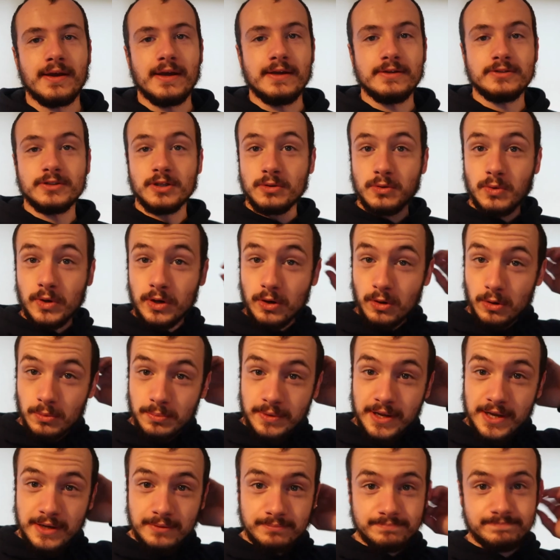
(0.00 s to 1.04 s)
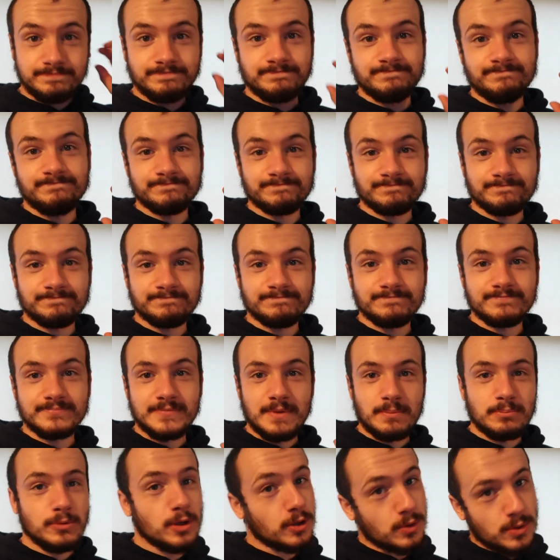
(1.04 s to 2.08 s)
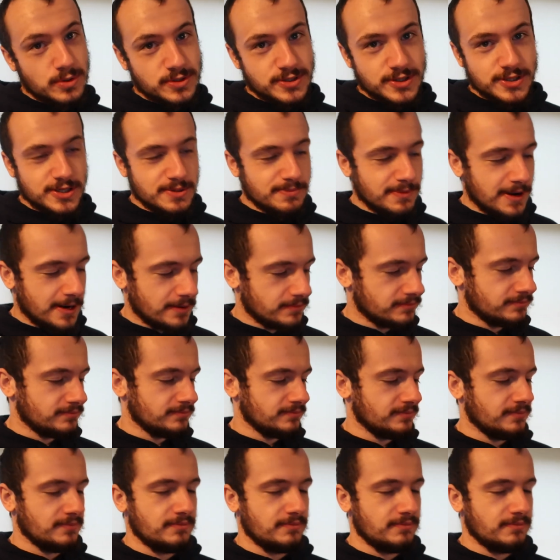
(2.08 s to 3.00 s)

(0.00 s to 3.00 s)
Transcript: Okay, so quick update. I'm not going to the gym now.